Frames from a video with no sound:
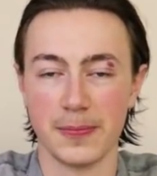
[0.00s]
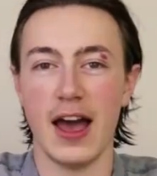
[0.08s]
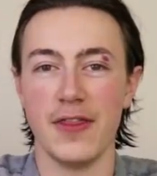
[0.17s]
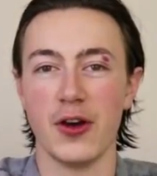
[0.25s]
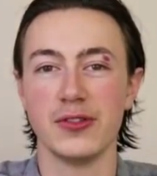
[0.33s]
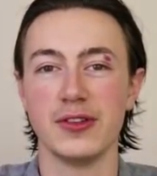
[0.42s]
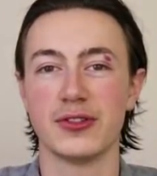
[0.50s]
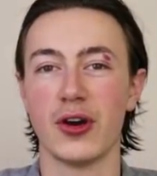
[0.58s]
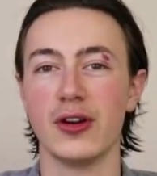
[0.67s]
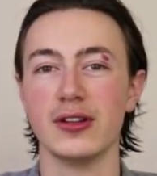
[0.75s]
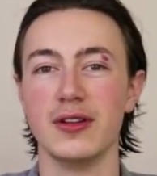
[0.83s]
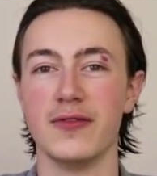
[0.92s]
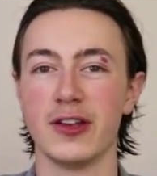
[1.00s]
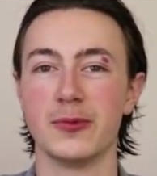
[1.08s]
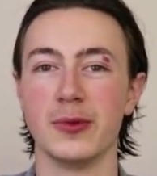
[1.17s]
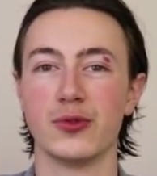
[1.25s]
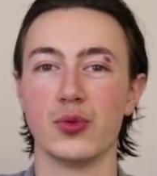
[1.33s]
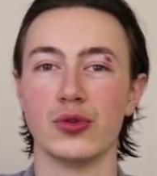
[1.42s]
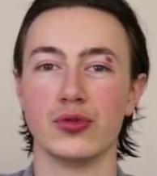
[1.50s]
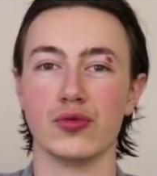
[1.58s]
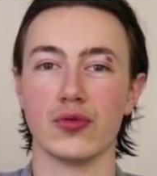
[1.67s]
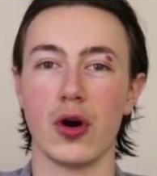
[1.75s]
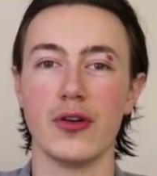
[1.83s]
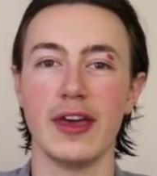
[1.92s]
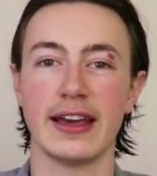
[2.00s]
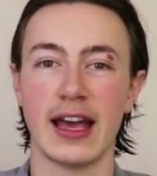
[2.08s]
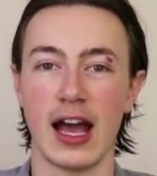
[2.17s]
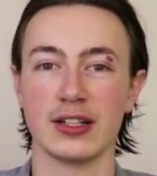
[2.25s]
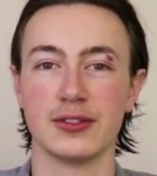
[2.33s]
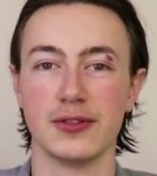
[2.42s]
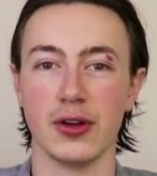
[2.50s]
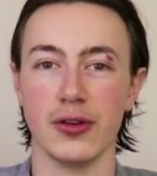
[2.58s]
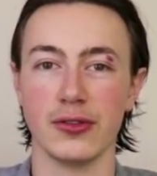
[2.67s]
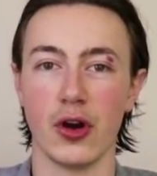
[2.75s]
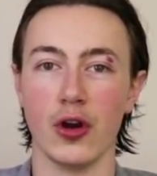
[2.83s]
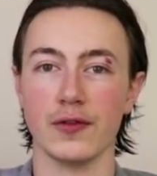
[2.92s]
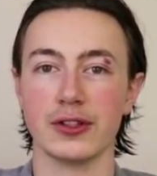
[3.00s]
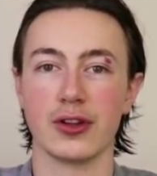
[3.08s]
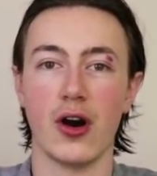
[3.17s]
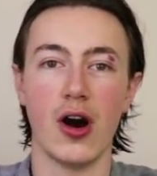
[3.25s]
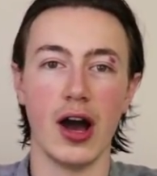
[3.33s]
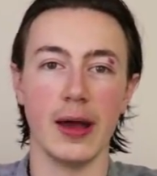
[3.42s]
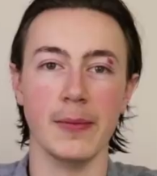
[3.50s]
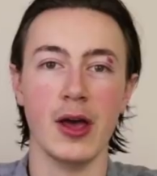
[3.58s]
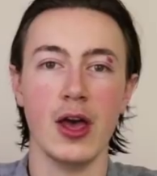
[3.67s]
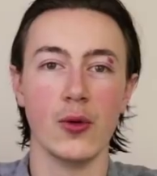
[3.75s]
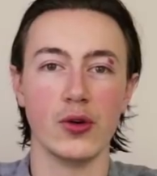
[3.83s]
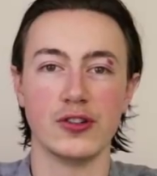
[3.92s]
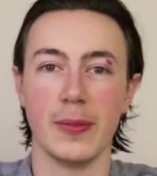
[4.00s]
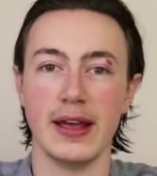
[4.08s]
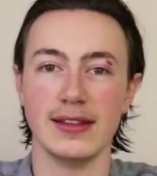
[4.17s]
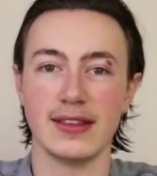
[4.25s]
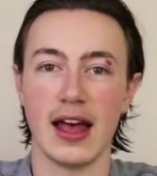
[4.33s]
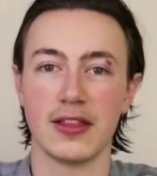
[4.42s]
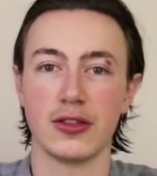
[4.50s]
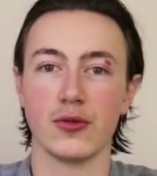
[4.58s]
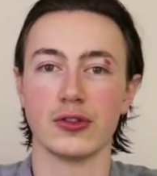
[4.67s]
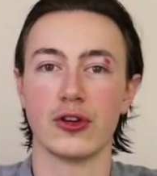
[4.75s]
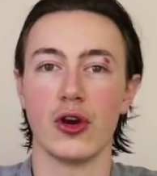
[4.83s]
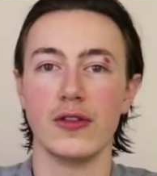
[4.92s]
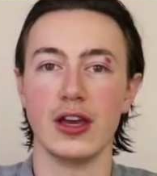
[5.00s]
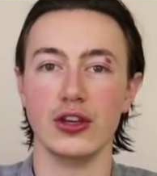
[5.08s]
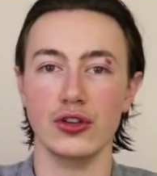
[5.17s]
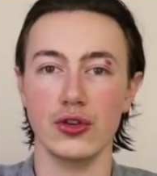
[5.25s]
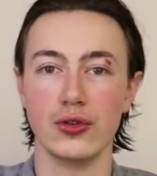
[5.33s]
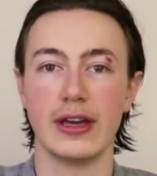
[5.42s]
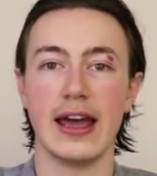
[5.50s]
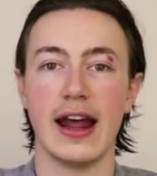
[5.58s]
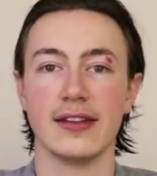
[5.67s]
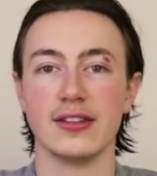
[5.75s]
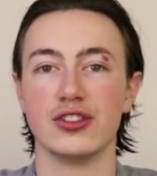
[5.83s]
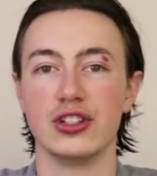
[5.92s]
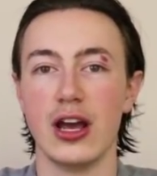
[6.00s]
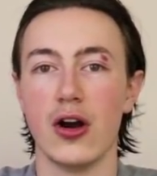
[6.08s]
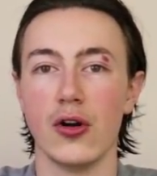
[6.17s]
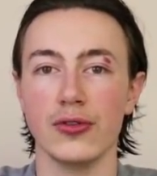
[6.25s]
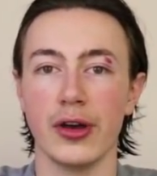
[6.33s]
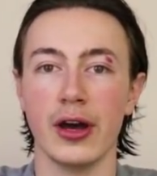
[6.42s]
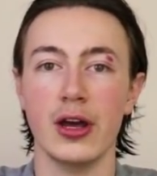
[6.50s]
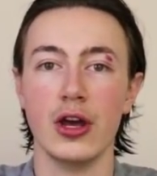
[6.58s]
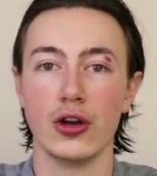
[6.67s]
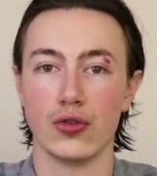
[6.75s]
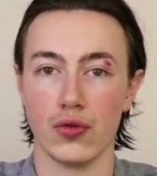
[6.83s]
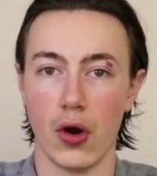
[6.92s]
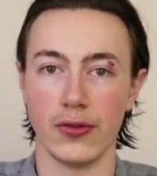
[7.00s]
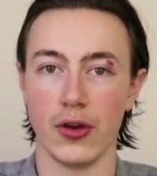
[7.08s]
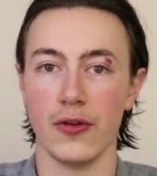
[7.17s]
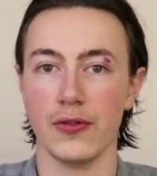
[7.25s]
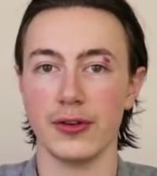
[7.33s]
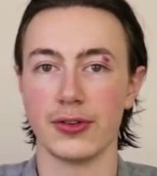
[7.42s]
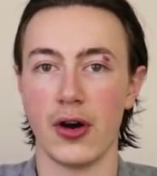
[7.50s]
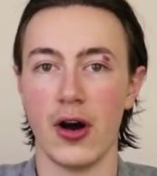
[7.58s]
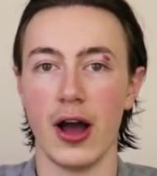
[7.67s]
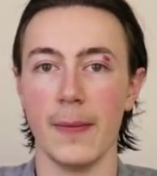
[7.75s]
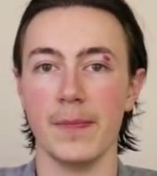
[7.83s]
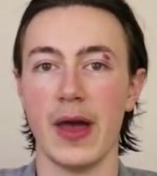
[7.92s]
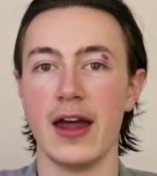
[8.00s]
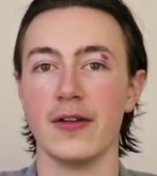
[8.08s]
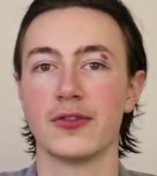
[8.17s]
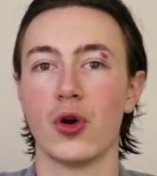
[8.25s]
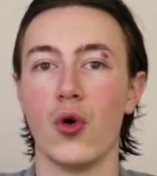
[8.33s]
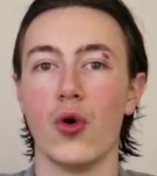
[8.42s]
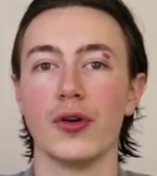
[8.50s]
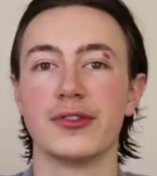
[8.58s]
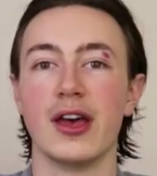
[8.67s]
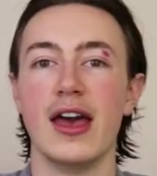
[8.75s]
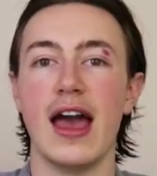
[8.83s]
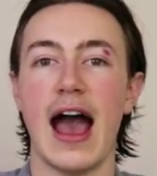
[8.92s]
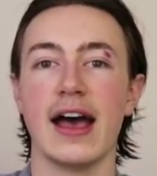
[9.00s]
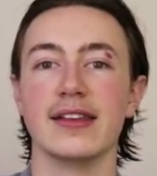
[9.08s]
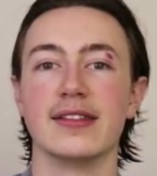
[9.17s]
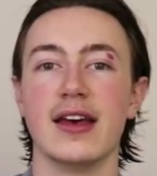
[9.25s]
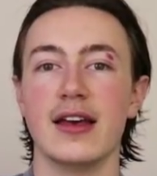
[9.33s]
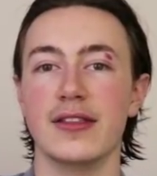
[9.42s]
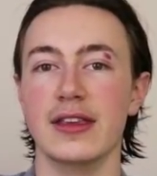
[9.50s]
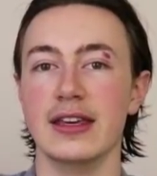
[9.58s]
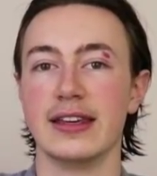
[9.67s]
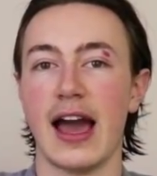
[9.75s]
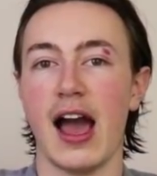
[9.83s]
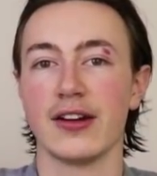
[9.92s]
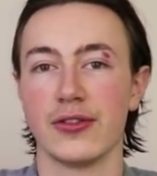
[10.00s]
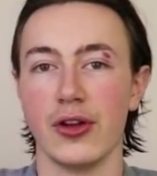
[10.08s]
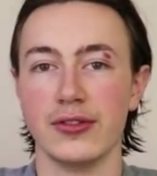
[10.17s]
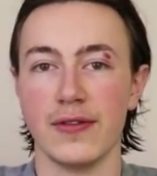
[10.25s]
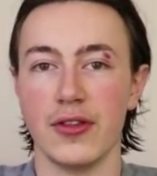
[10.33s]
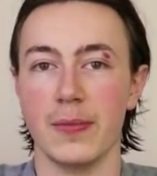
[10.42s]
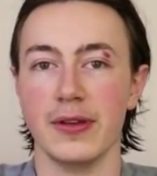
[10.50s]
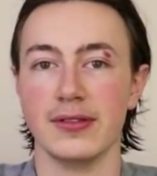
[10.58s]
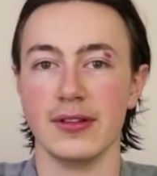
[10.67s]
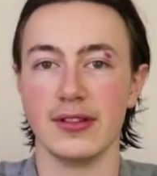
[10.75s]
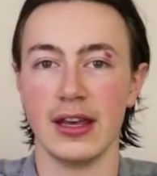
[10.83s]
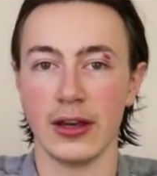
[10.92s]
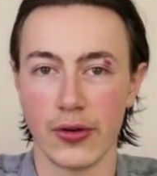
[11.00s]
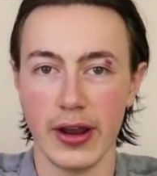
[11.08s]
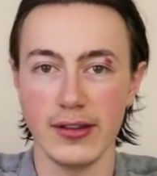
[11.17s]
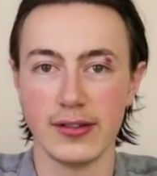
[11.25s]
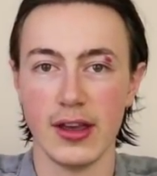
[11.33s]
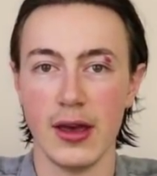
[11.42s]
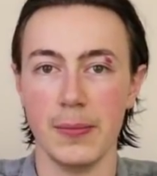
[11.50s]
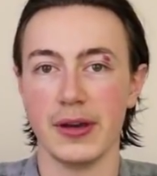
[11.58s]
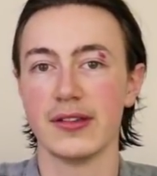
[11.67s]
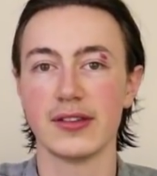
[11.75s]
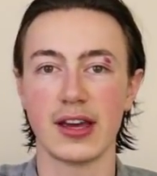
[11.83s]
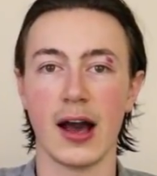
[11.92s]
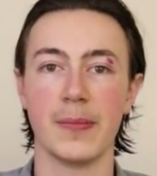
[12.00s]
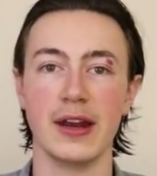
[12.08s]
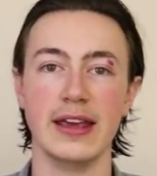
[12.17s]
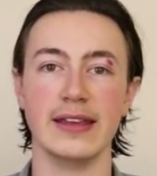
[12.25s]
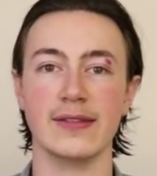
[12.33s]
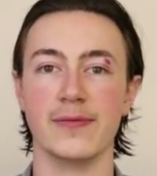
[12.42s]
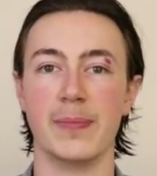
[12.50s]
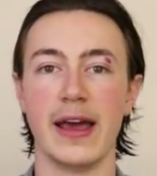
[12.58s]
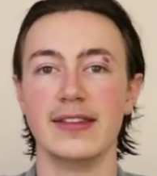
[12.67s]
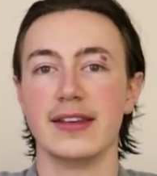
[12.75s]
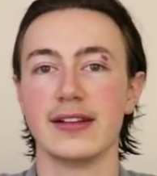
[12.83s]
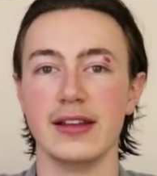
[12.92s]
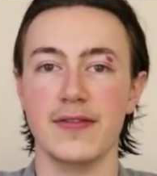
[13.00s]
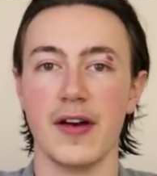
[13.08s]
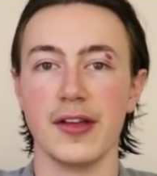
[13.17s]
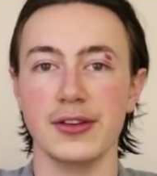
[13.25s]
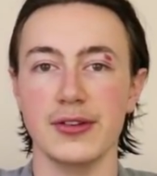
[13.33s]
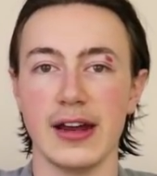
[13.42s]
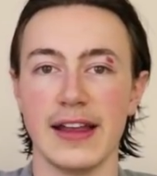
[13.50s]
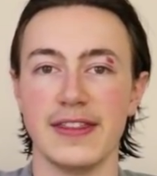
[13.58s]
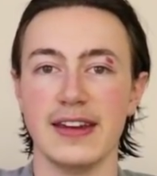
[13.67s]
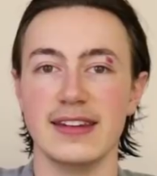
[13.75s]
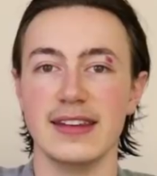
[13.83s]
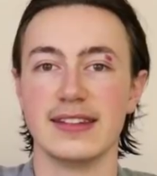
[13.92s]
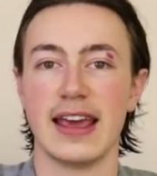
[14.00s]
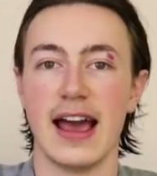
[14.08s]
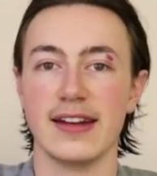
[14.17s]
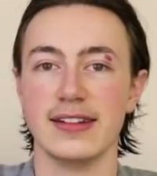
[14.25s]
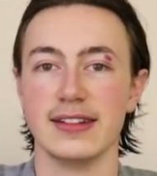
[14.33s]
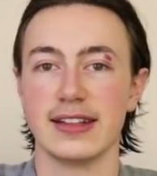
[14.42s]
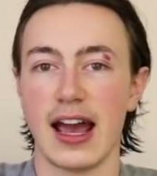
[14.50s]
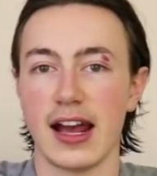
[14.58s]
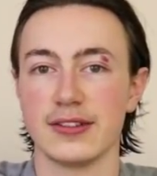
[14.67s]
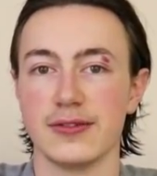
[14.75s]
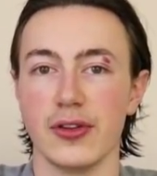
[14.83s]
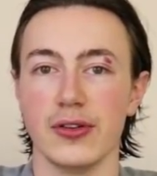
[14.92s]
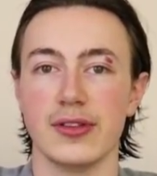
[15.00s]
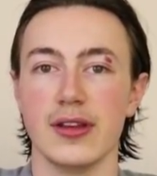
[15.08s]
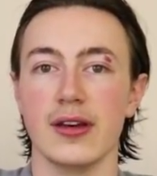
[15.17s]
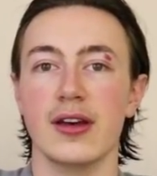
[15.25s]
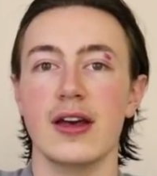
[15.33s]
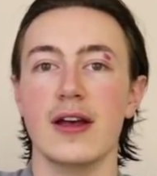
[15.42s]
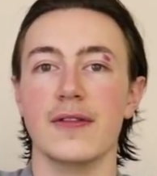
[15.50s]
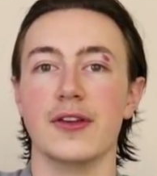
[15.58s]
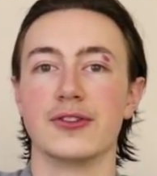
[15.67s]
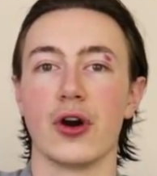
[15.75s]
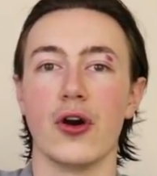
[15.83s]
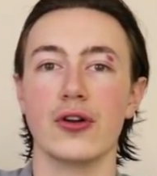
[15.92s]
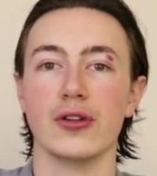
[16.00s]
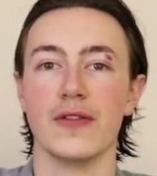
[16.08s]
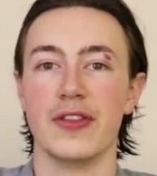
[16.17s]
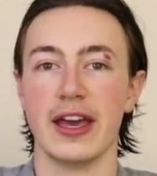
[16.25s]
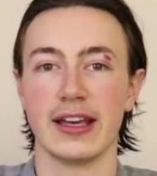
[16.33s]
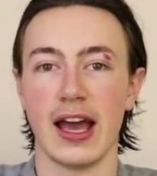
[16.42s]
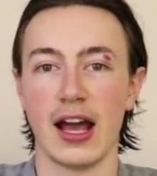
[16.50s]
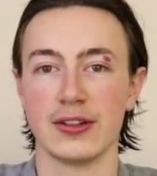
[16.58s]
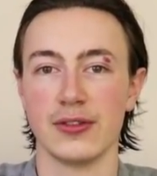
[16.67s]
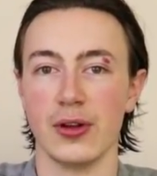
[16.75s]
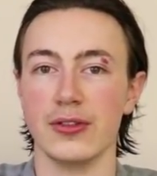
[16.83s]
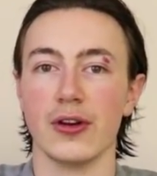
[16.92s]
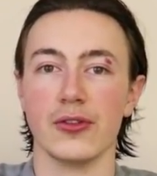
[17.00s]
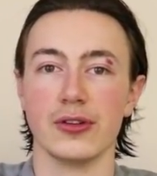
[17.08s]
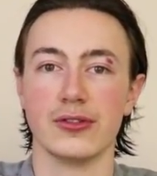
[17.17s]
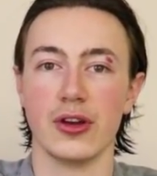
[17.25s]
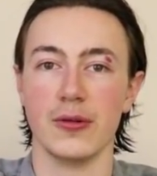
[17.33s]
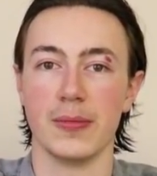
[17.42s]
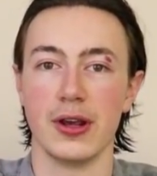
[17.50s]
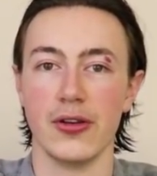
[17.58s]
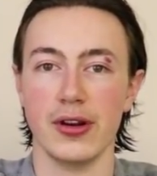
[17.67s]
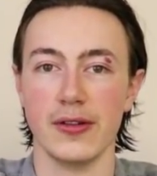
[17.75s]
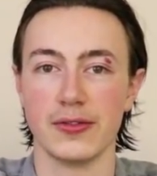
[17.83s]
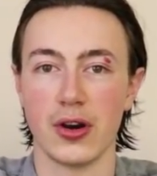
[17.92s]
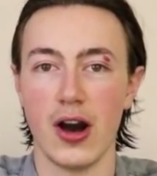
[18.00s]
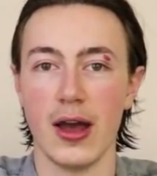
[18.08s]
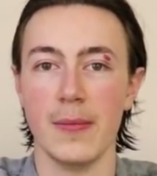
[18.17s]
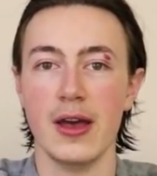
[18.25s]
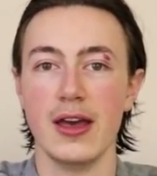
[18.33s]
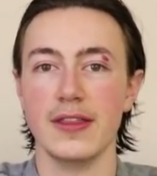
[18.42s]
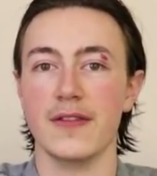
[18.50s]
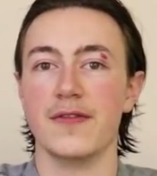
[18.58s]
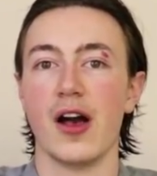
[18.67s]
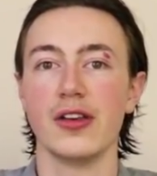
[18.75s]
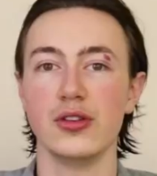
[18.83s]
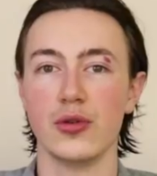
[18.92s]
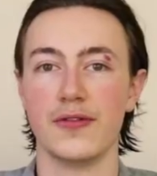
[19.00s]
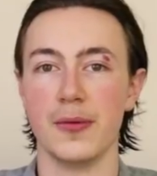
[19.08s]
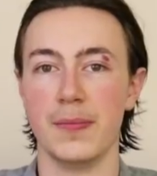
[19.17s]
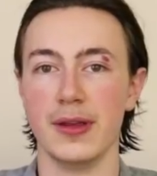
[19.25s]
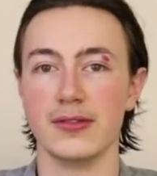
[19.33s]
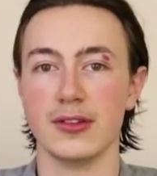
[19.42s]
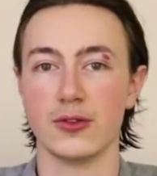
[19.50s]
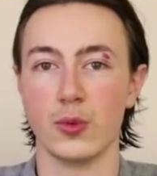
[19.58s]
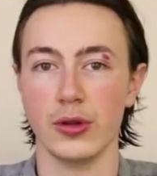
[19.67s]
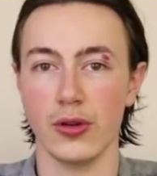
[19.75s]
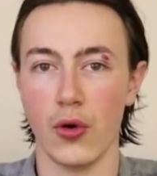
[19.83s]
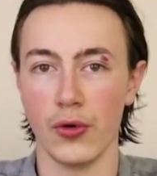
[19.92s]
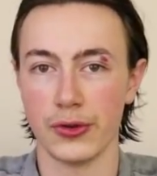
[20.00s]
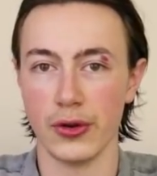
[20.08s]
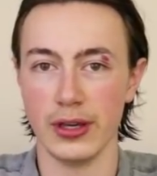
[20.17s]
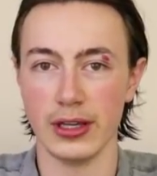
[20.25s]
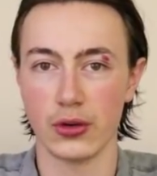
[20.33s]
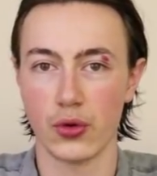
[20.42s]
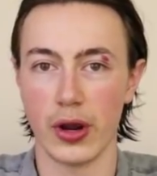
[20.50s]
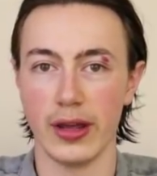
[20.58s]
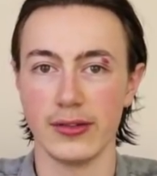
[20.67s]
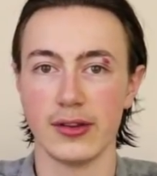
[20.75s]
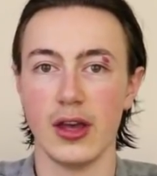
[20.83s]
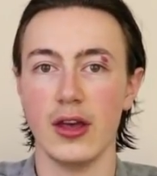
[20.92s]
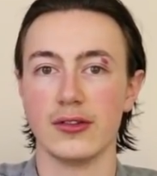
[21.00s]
And those internal investments will grow their cash flows over time, which means that the return that you get as a shareholder grows over time. And of course, as the cash flows of the business increase because a company is basically valued at the discounted cash flows, the, the total of their cash flows over a certain period of time, the value of the business will also increase.